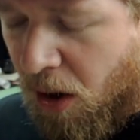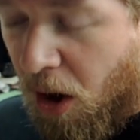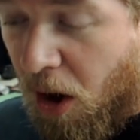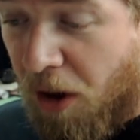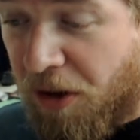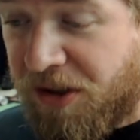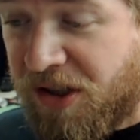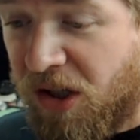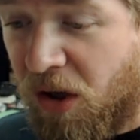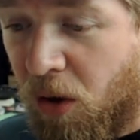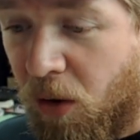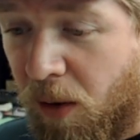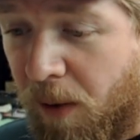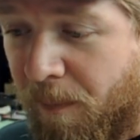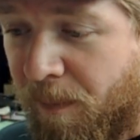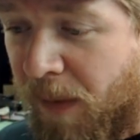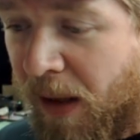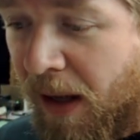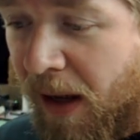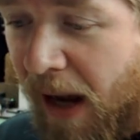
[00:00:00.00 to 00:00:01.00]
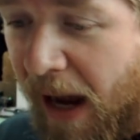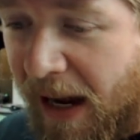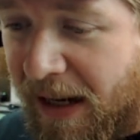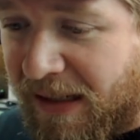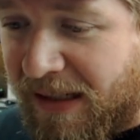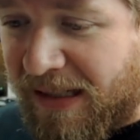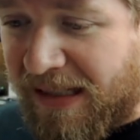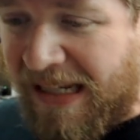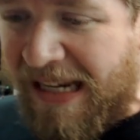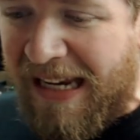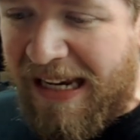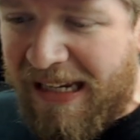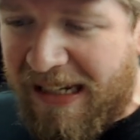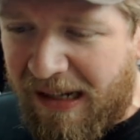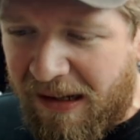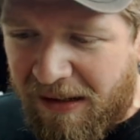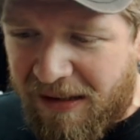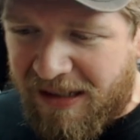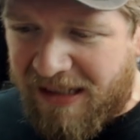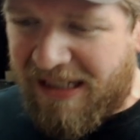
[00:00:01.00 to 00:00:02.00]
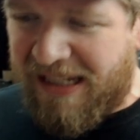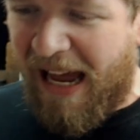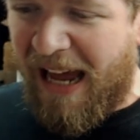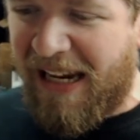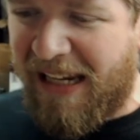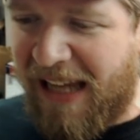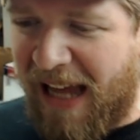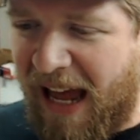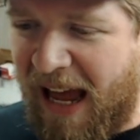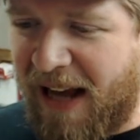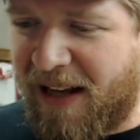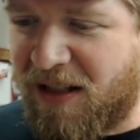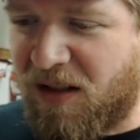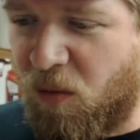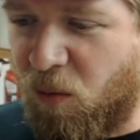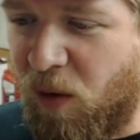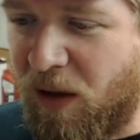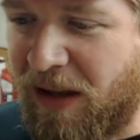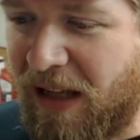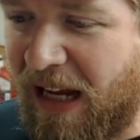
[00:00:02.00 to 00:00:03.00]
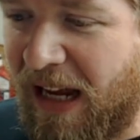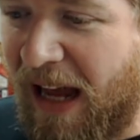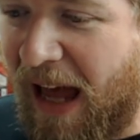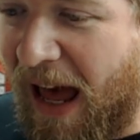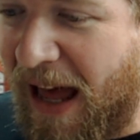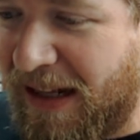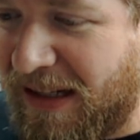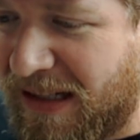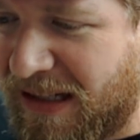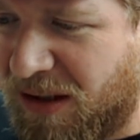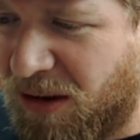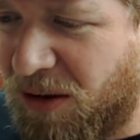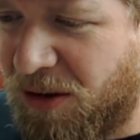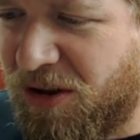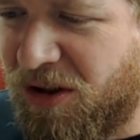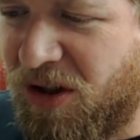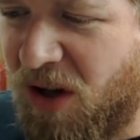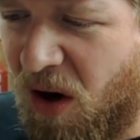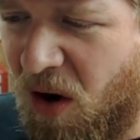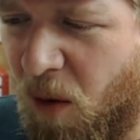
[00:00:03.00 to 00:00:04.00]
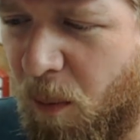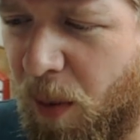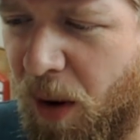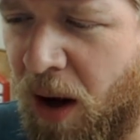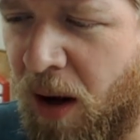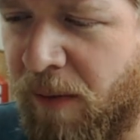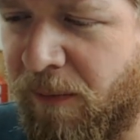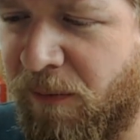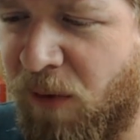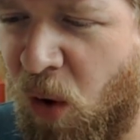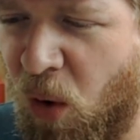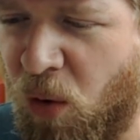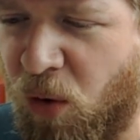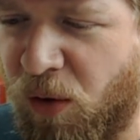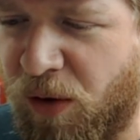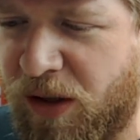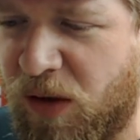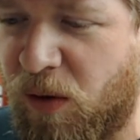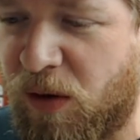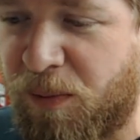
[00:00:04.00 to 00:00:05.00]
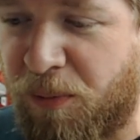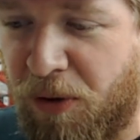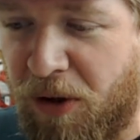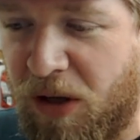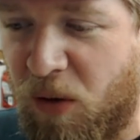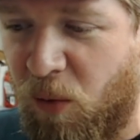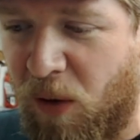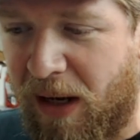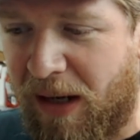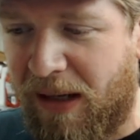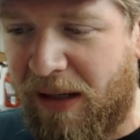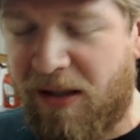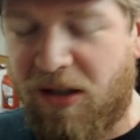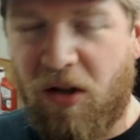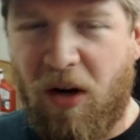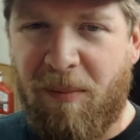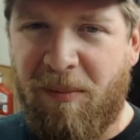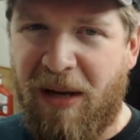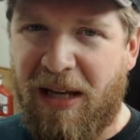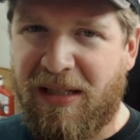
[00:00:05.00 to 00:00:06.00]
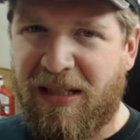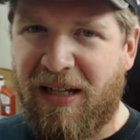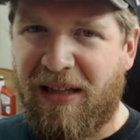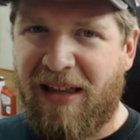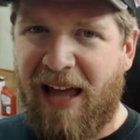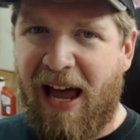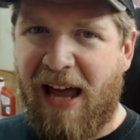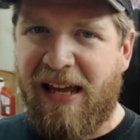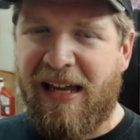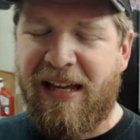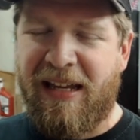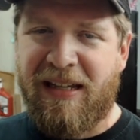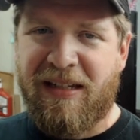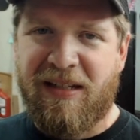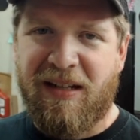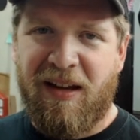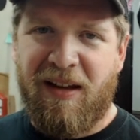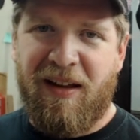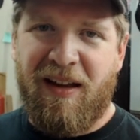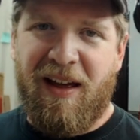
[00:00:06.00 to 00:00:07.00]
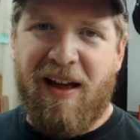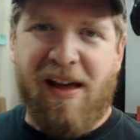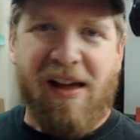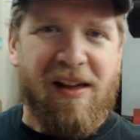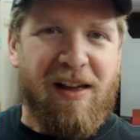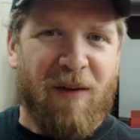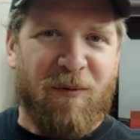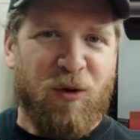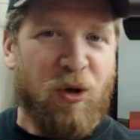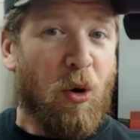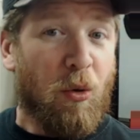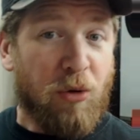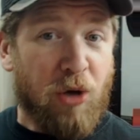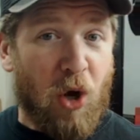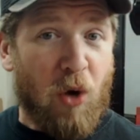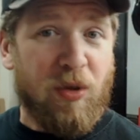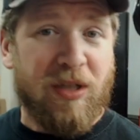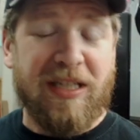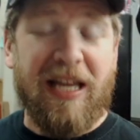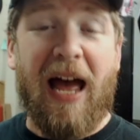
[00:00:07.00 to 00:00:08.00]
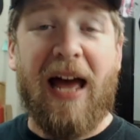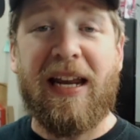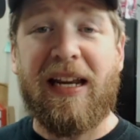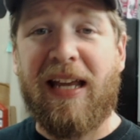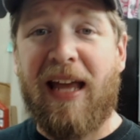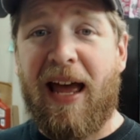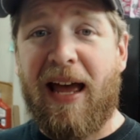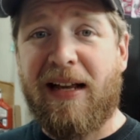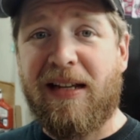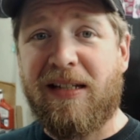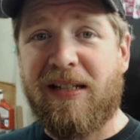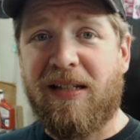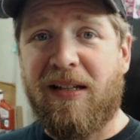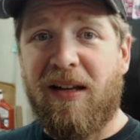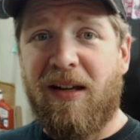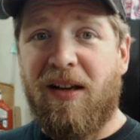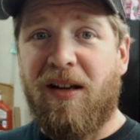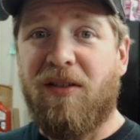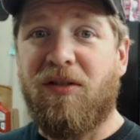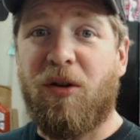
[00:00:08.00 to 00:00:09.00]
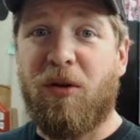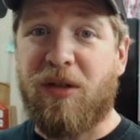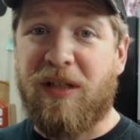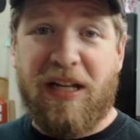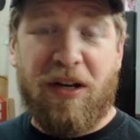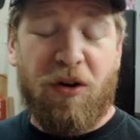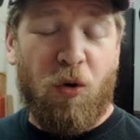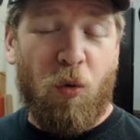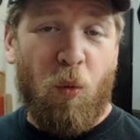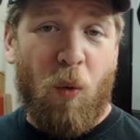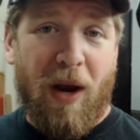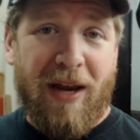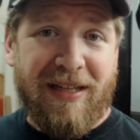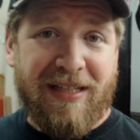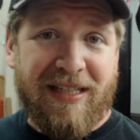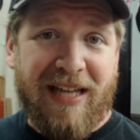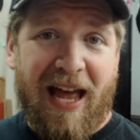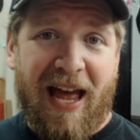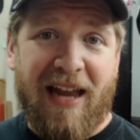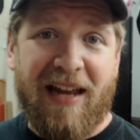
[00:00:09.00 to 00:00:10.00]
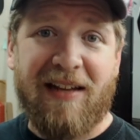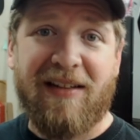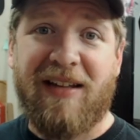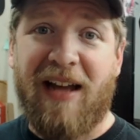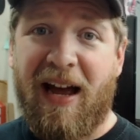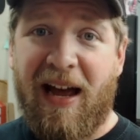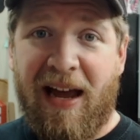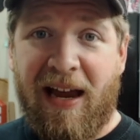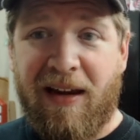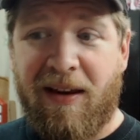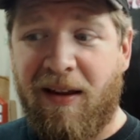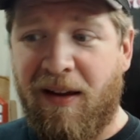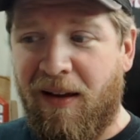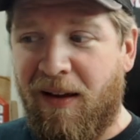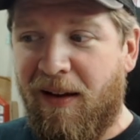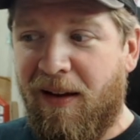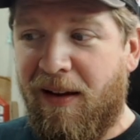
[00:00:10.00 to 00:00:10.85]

Also, I'd seen Static X with Edsel Dope on vocals. It was pretty wicked. So I'm guessing that is, if you don't know Static X, their singer Wayne Static died.